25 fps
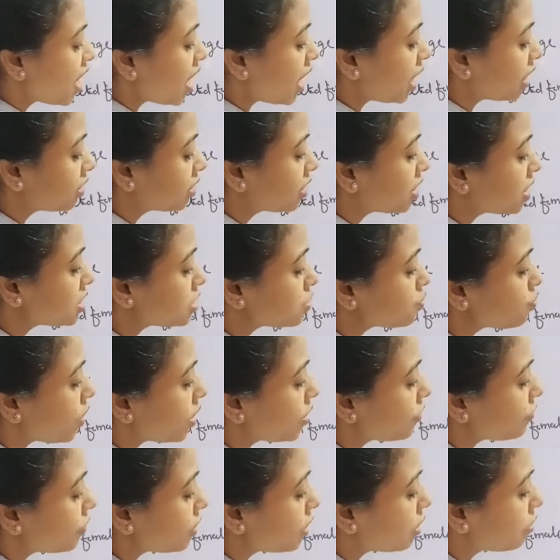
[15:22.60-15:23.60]
and this
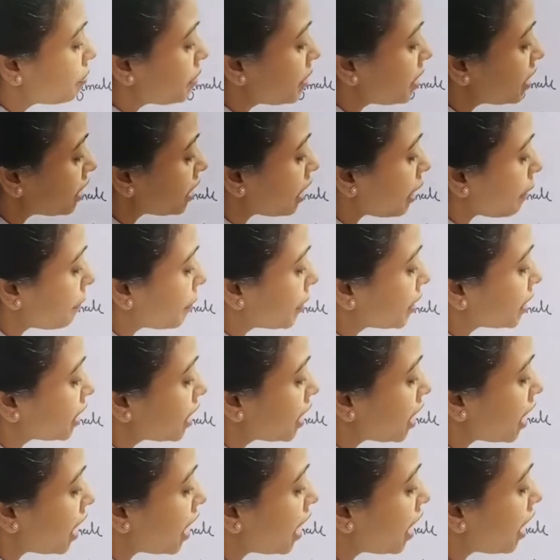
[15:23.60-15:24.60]
one will be
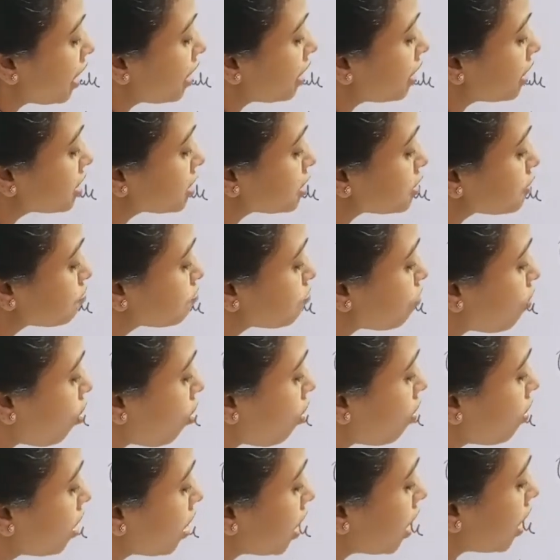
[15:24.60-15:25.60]
capital R,
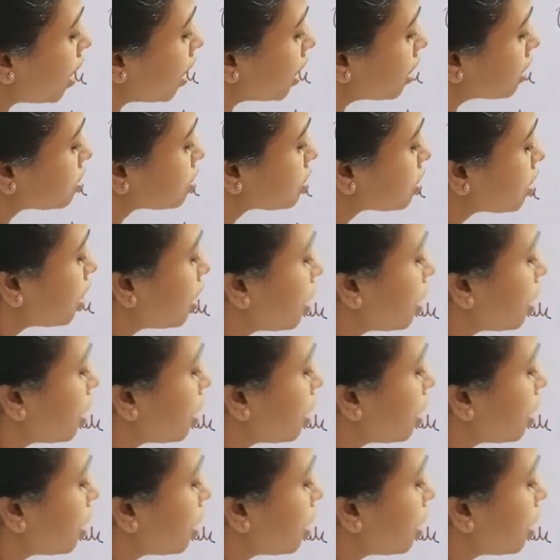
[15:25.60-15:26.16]
small r.